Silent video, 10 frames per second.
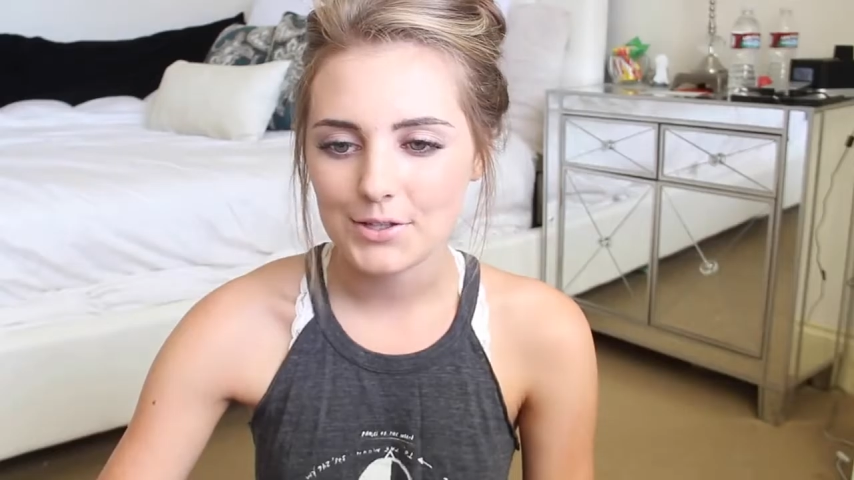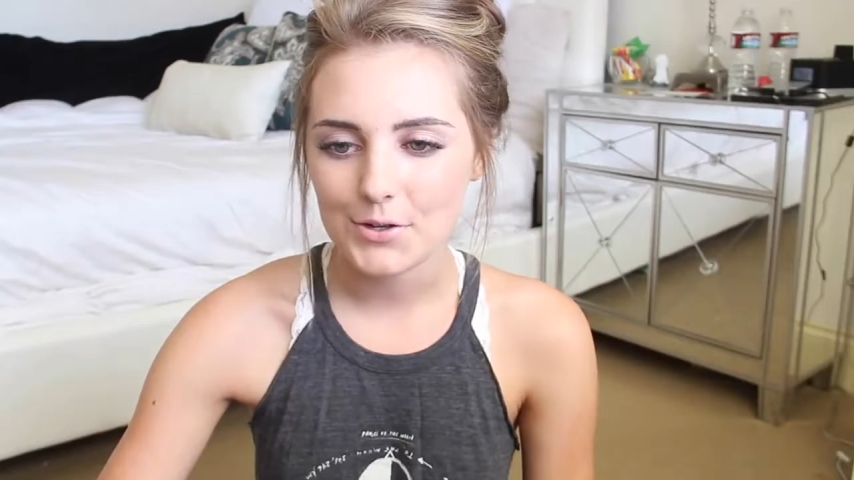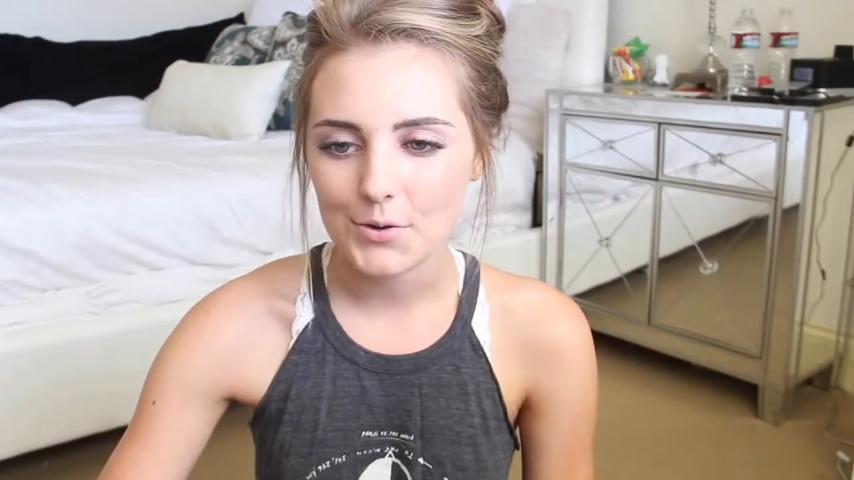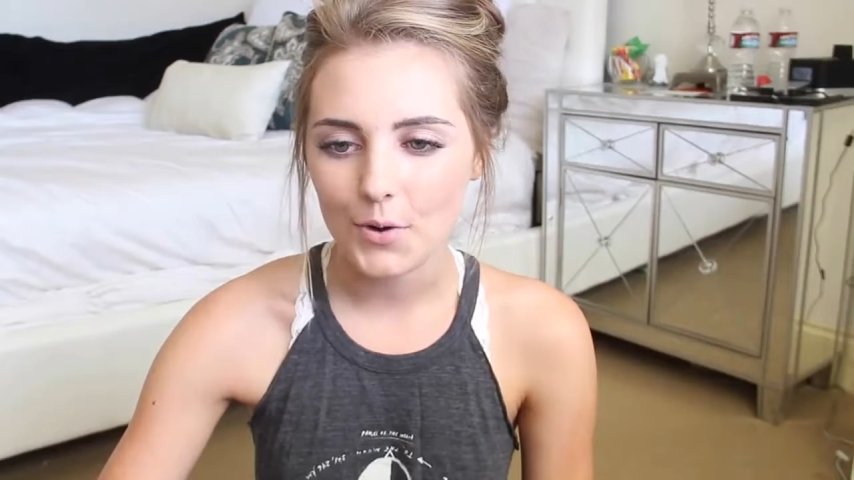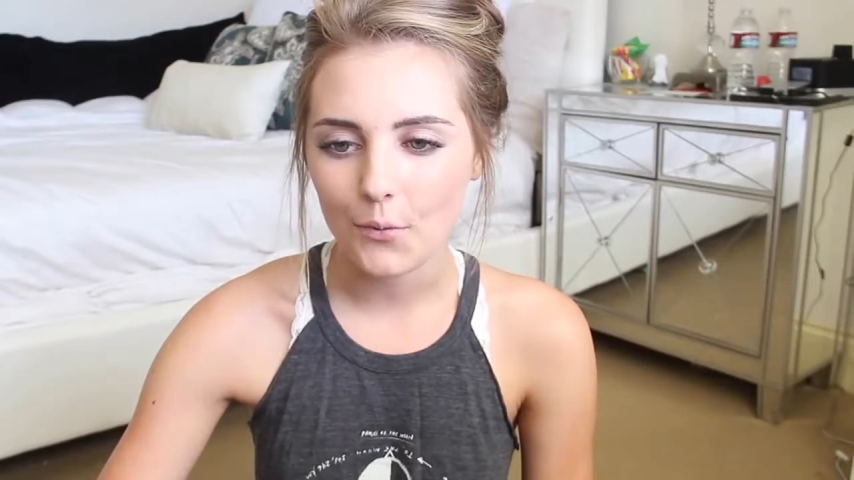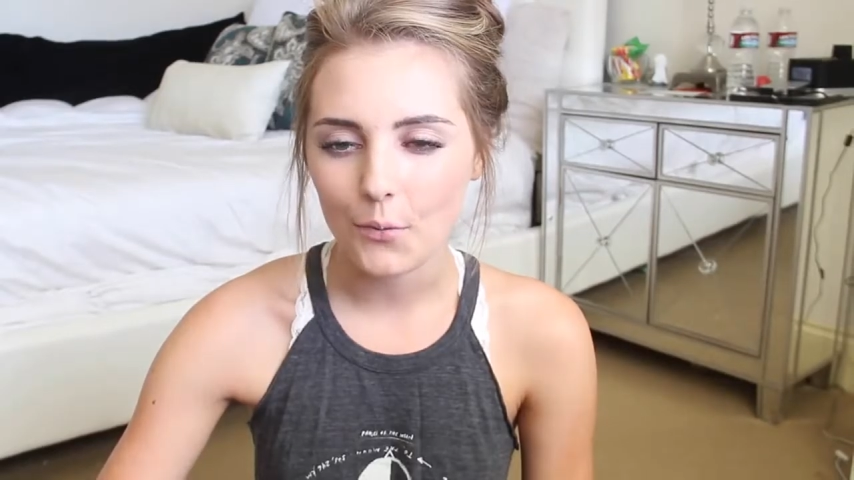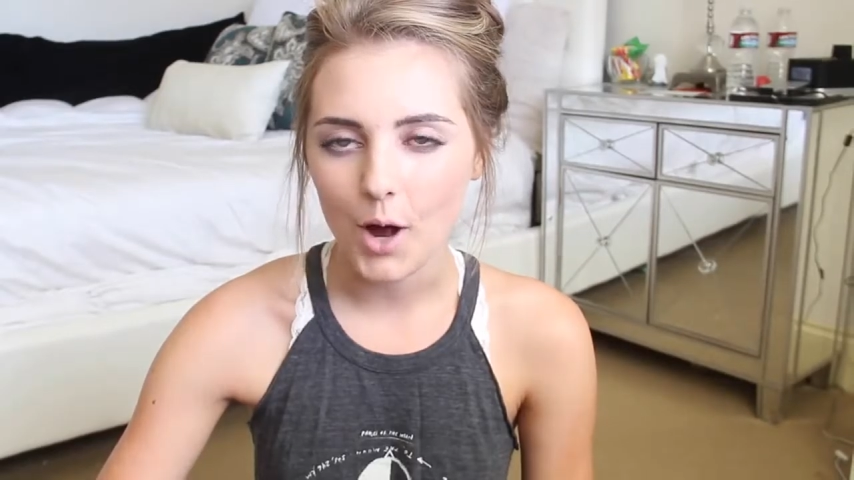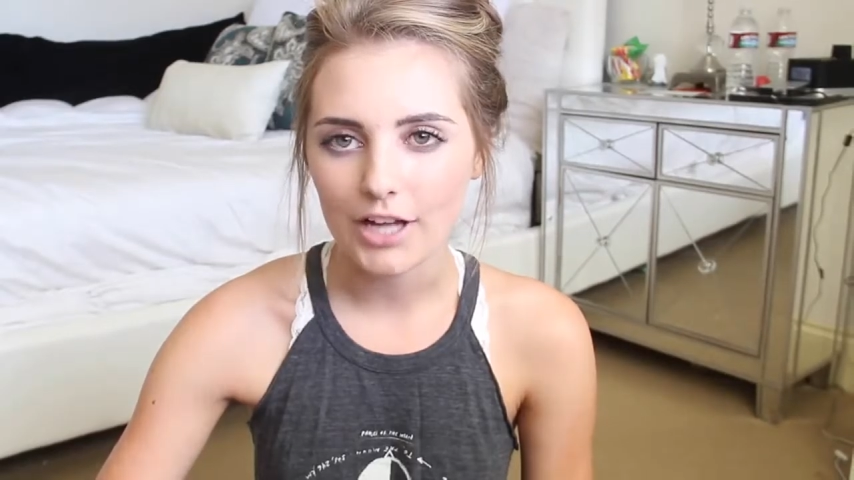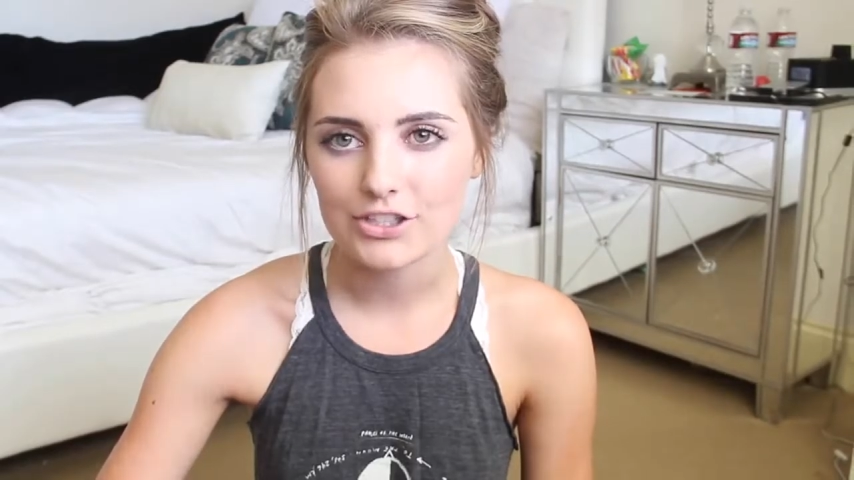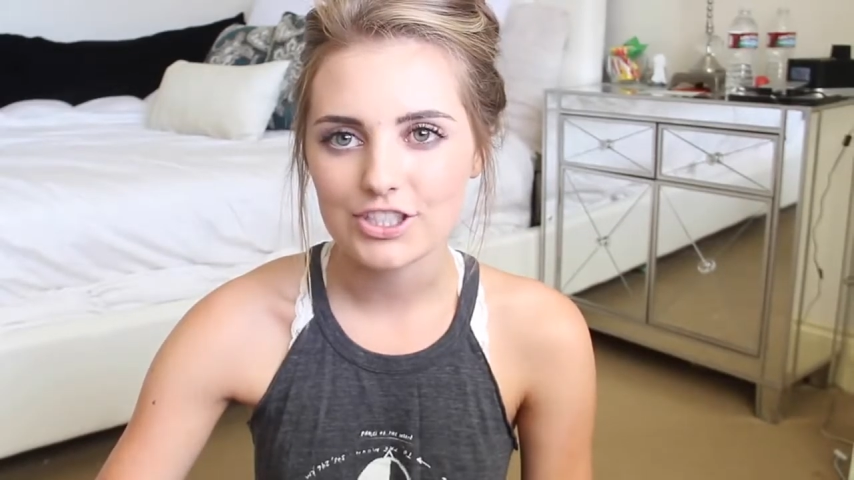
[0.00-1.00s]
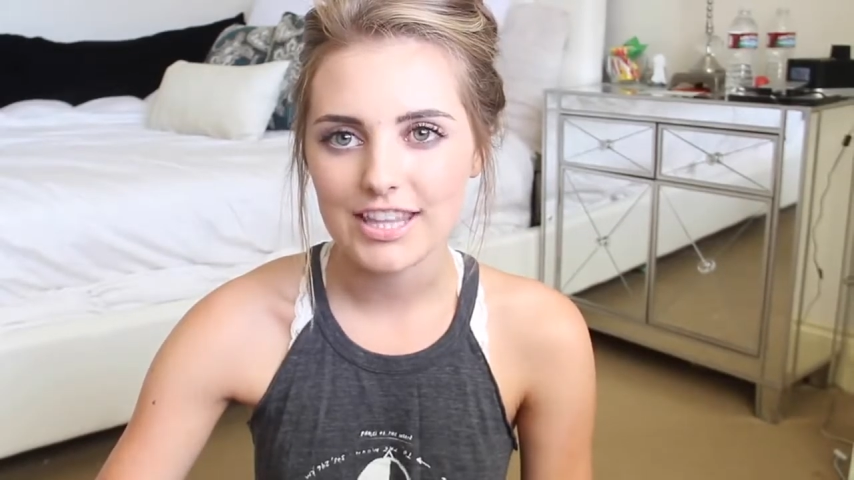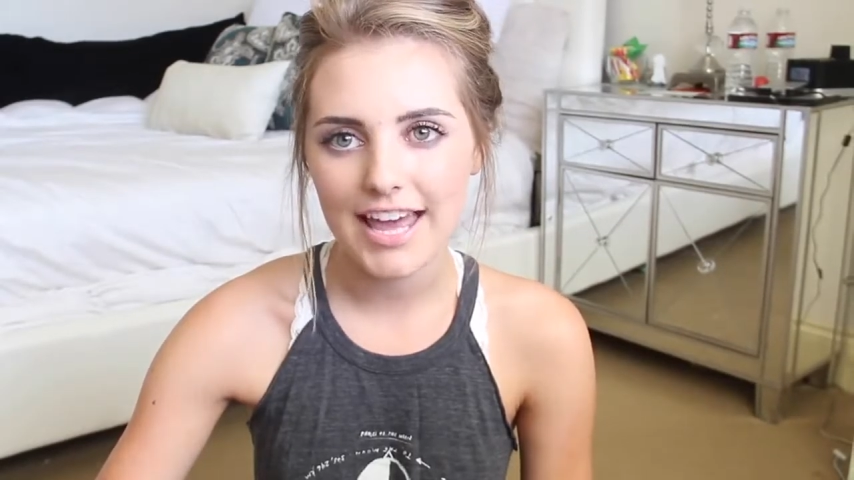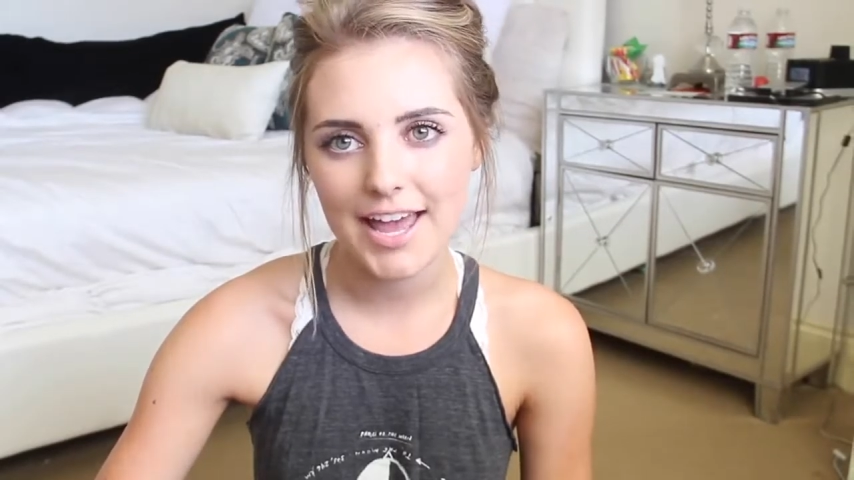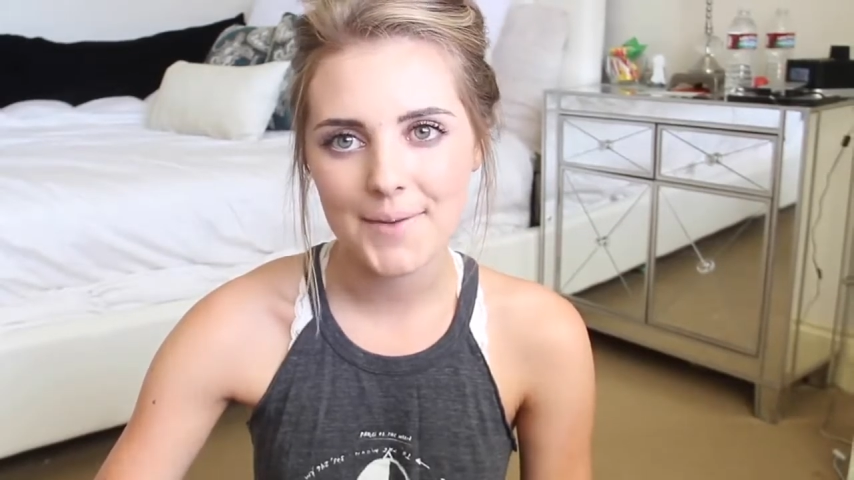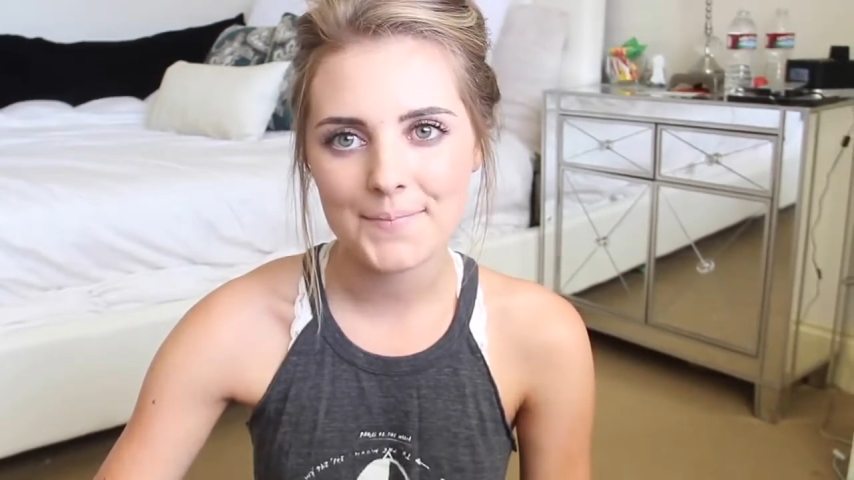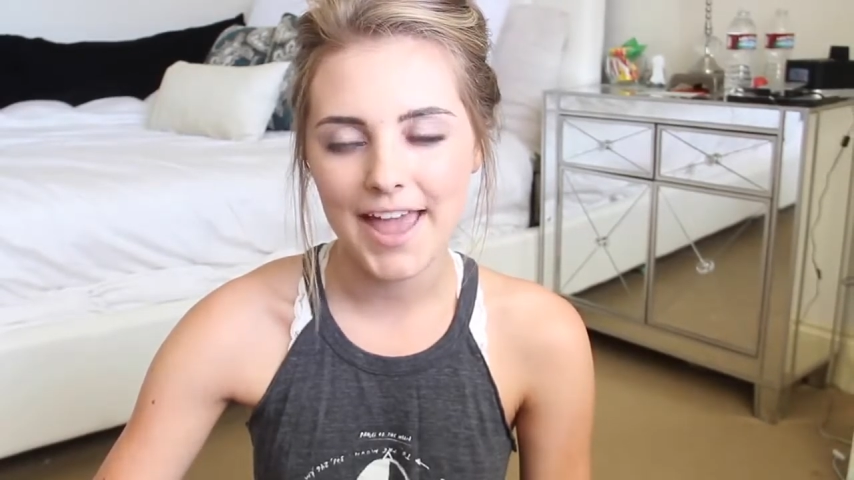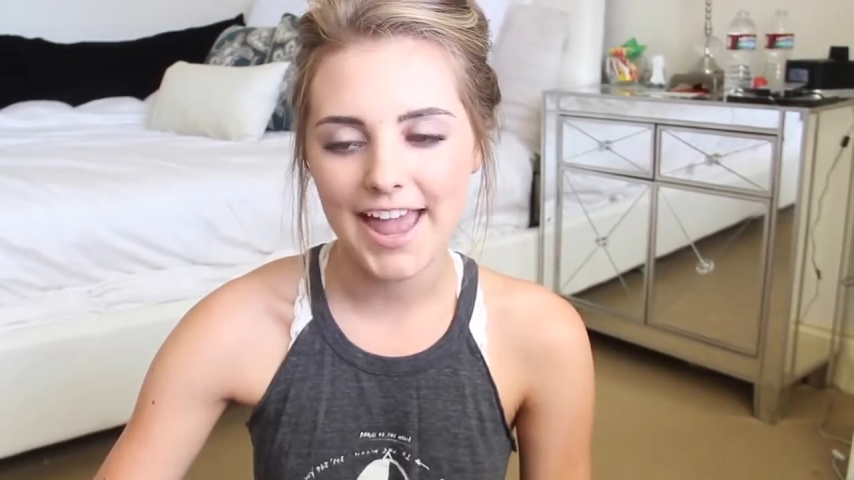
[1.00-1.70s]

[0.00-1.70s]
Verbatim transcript: to watch them